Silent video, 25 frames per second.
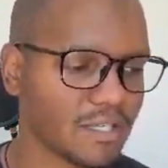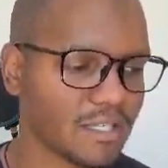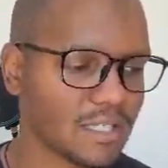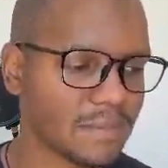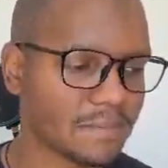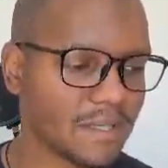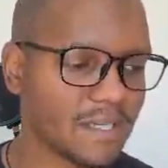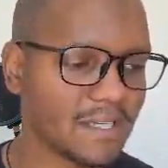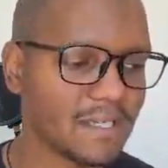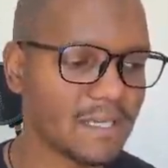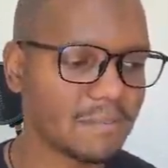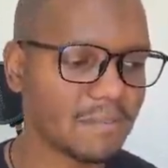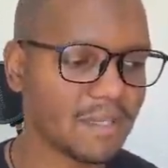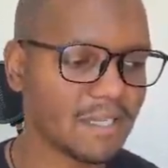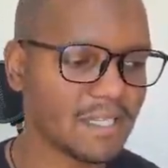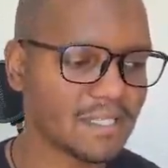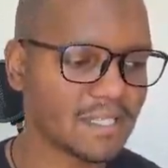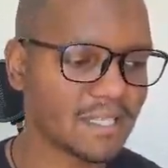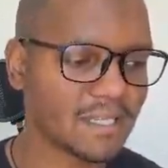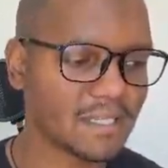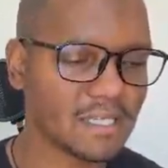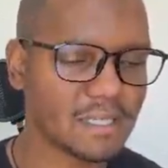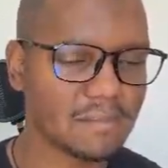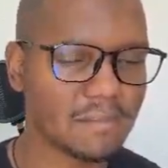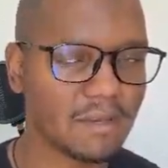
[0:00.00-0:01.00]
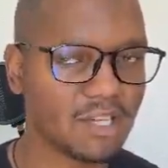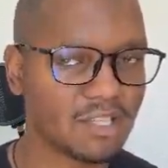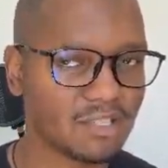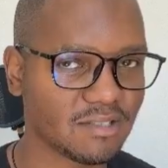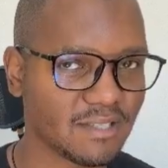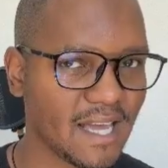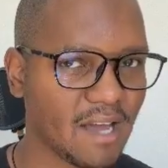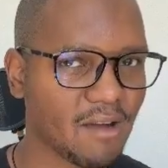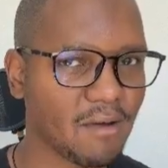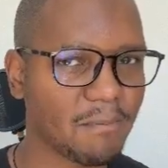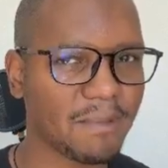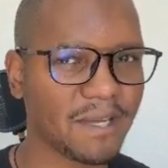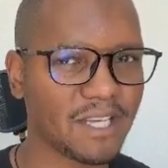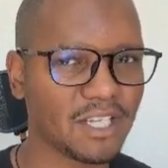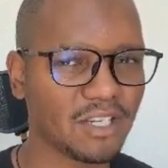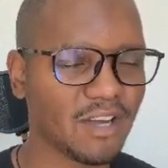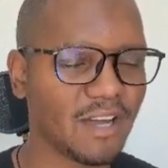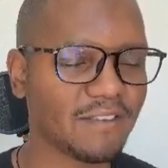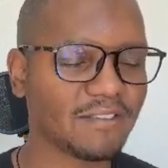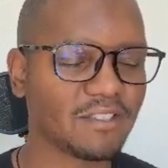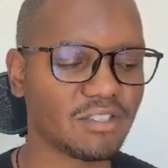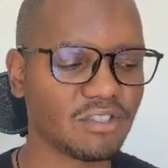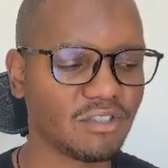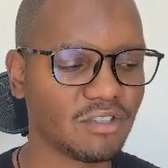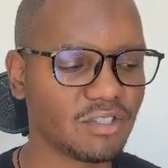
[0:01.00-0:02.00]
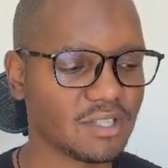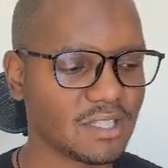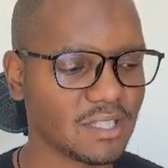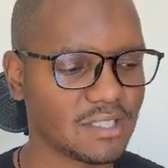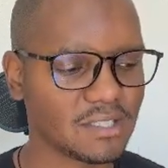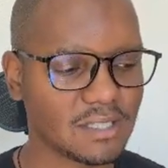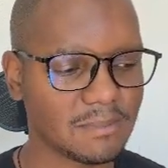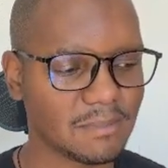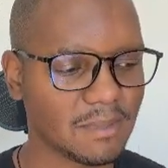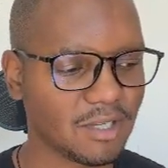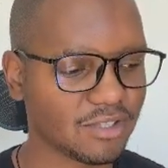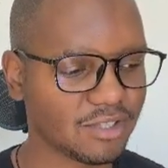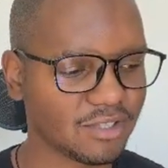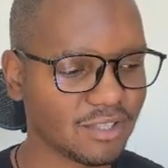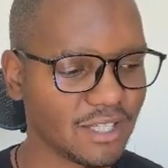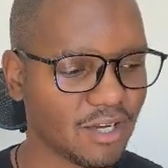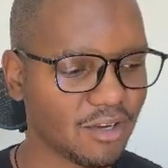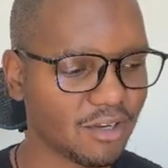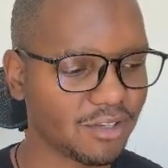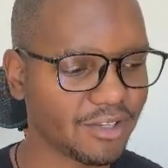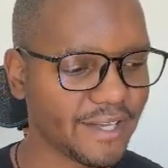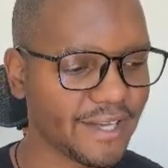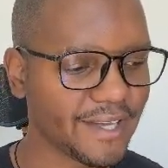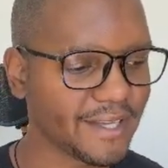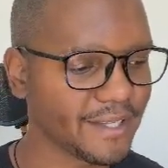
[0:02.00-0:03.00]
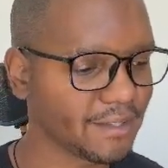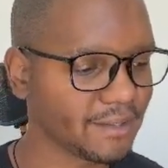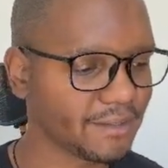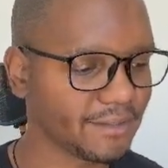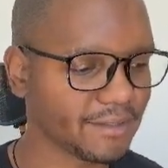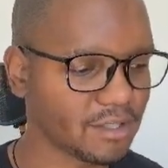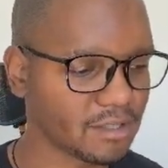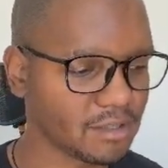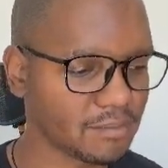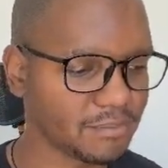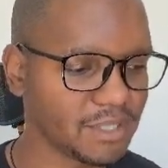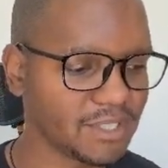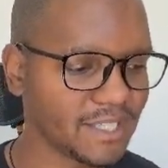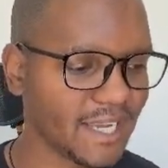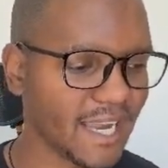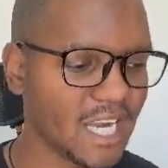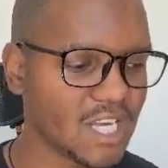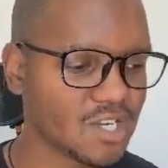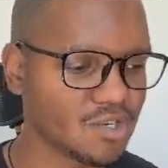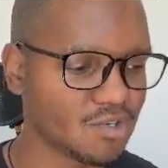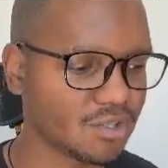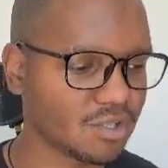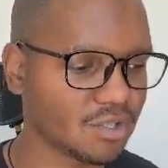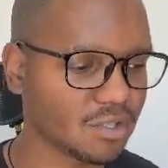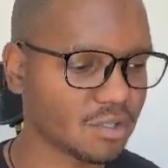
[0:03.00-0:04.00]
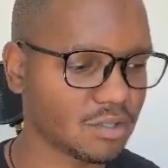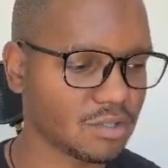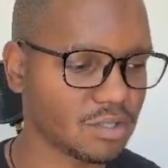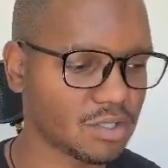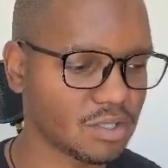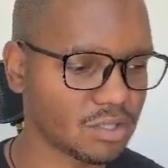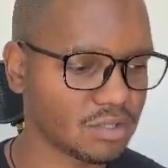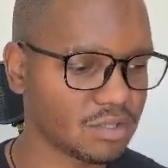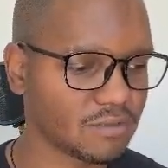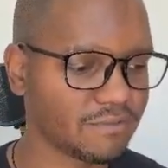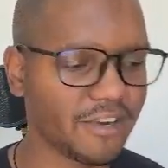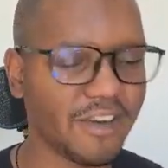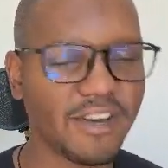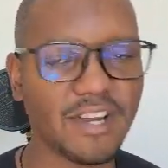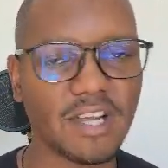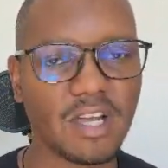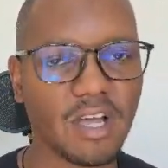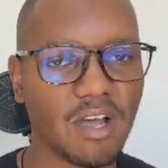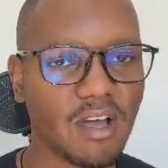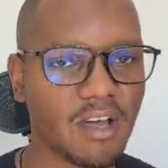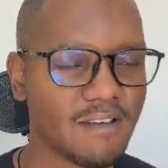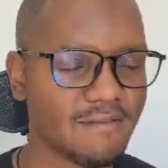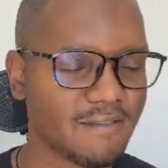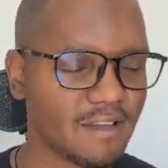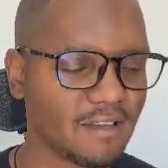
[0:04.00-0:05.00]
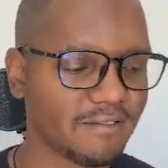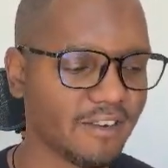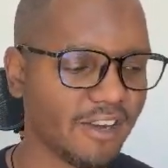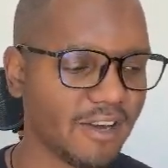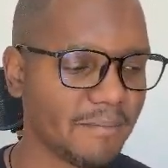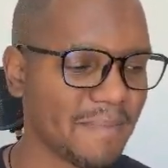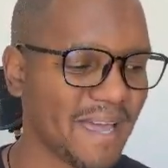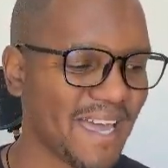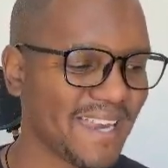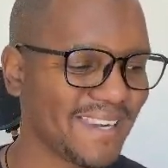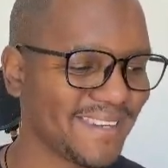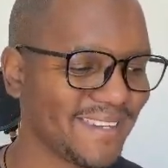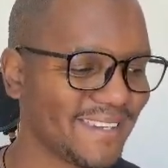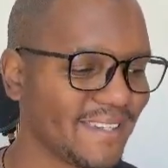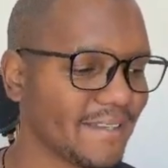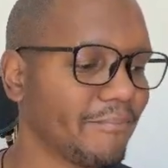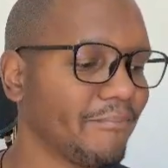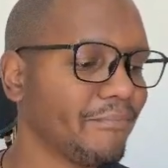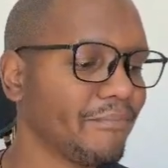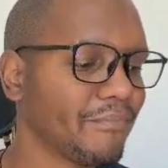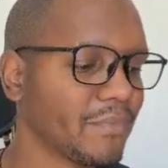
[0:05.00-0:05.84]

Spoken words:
speed limit is 60 miles an hour, but you don't have to do 60 miles an hour there. It could be dangerous because it's very curvy and very bendy.